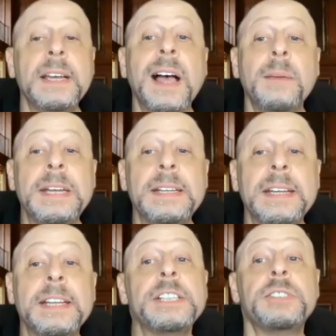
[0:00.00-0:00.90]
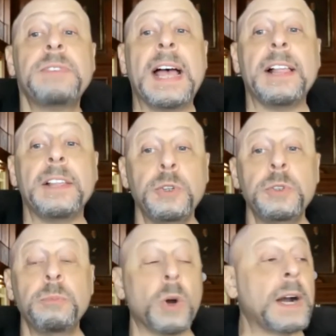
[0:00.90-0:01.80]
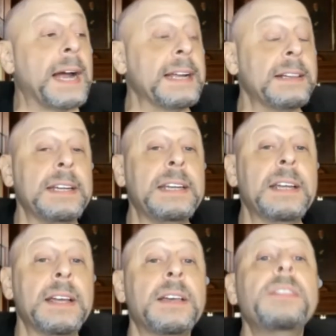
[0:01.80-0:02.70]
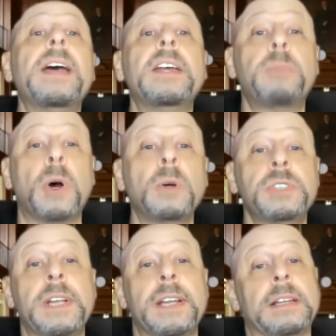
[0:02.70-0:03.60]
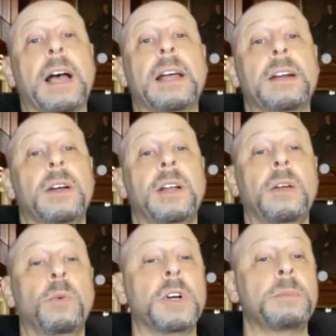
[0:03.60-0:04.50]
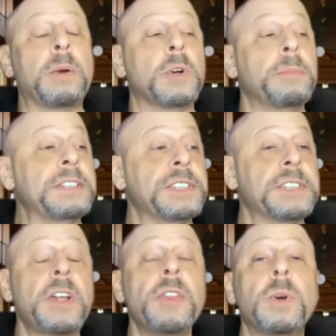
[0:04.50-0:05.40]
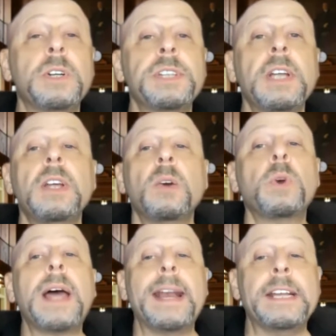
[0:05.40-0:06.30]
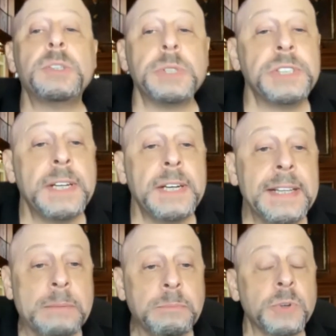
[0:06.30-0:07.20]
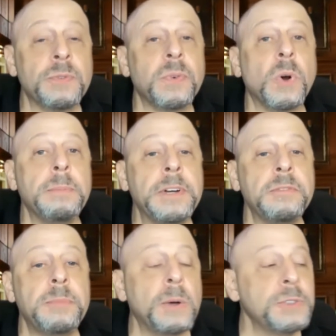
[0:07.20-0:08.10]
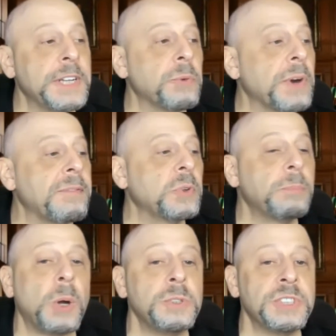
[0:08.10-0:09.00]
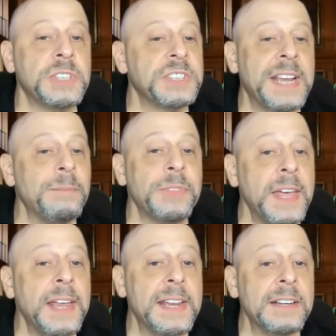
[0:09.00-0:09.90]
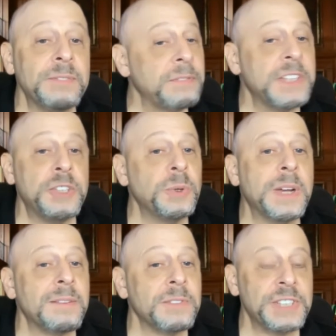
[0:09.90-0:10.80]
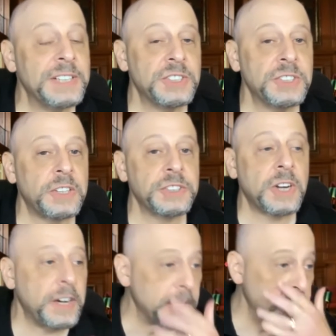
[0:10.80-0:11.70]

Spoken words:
commenting is valued more highly than posting on a word by word basis. In other words, we're not interested in that performative posting where everyone posts the same thing, 52 conversations all starting.